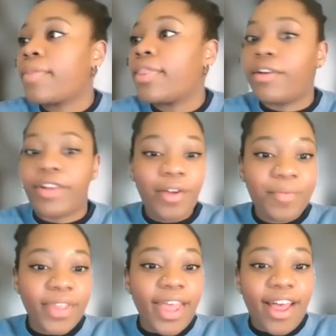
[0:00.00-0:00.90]
There we go.
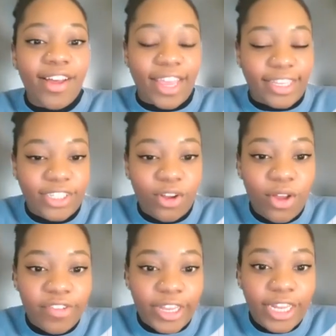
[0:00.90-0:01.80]
Okay, so
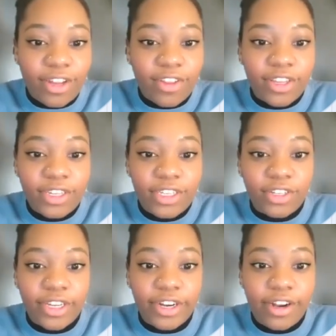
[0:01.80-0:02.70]
if I click on this, you'll
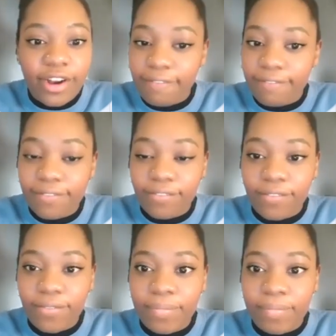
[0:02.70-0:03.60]
hear.
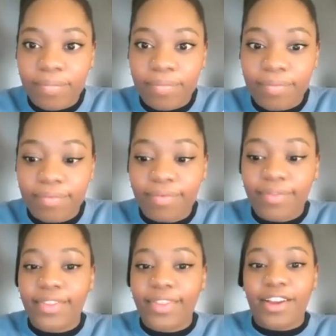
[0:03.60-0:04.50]
Hello.
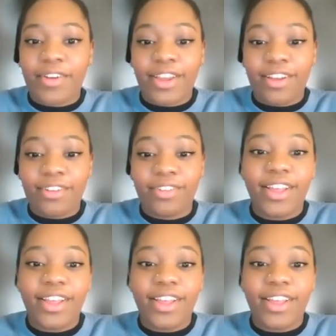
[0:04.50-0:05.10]
There we go.